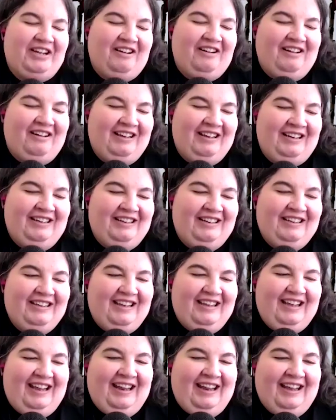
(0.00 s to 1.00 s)
on,
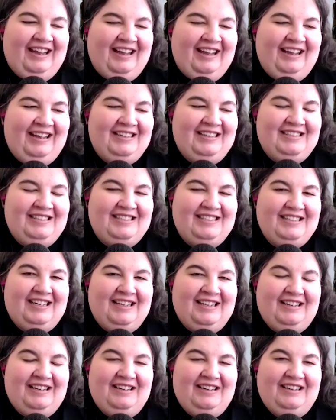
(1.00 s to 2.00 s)
and
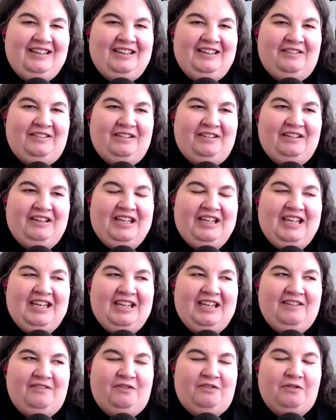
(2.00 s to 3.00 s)
uh, you know
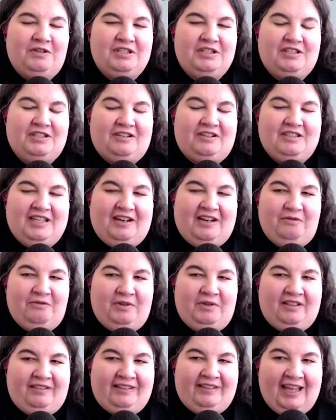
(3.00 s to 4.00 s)
he of course starts out
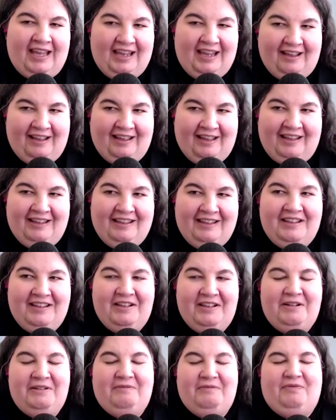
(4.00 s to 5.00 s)
with Leia
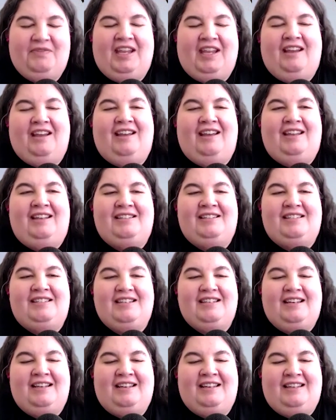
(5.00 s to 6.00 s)
and
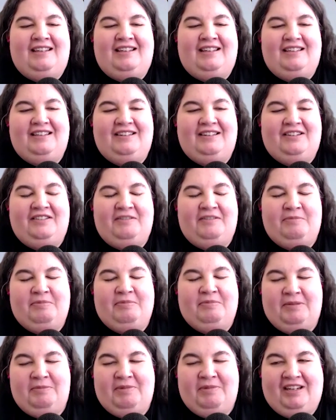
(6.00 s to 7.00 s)
uh,
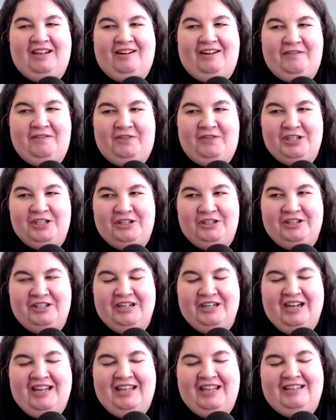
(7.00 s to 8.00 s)
mm-hmm. Carrie Fisher
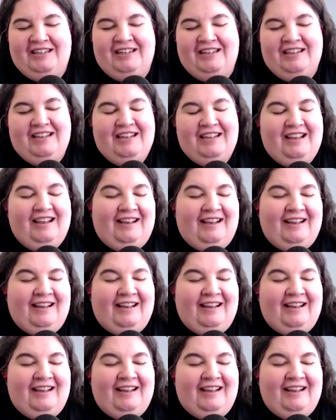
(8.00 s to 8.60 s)
and uh,